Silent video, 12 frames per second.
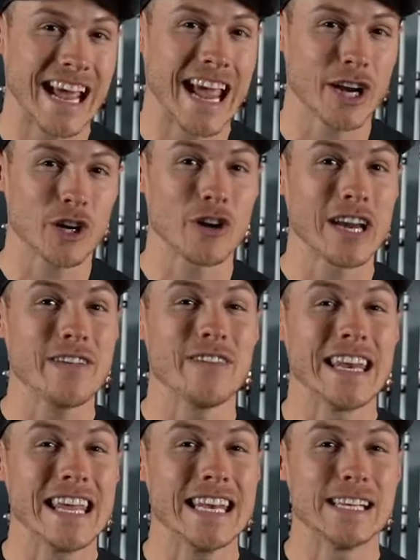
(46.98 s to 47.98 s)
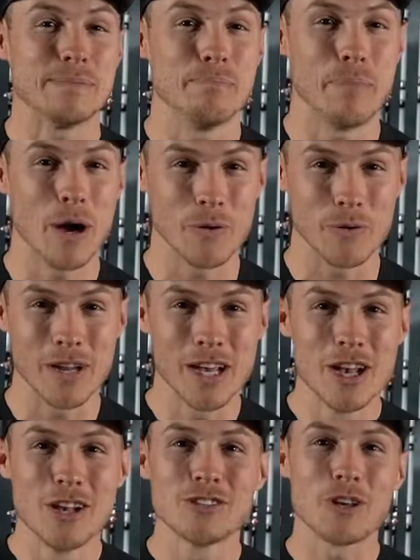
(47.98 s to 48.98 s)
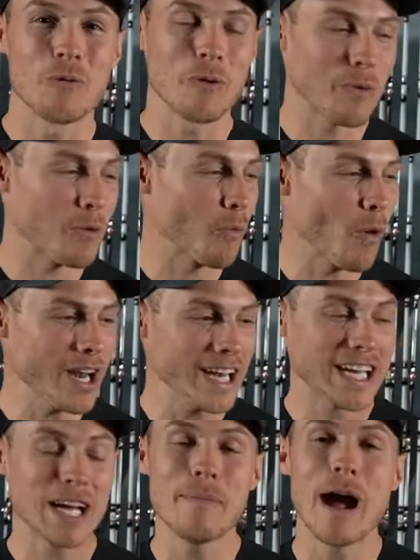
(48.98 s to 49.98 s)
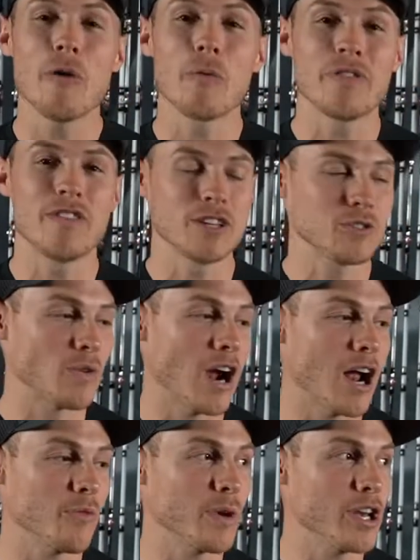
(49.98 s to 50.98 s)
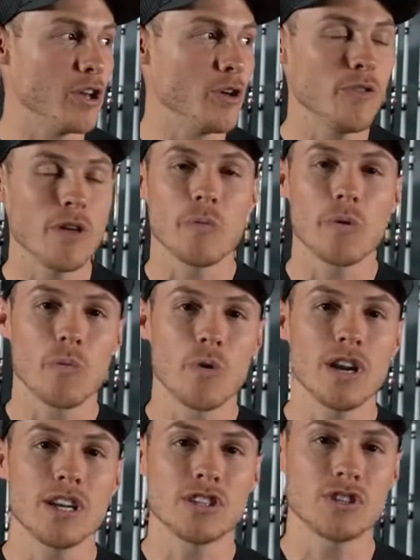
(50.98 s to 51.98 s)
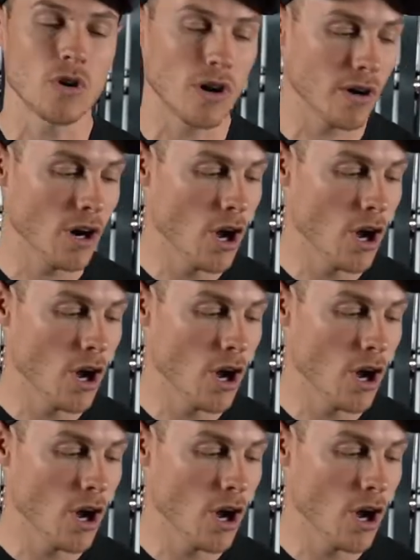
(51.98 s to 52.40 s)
anchor even in his boat. So when we wanted to come out with this rod, we knew that we wanted to start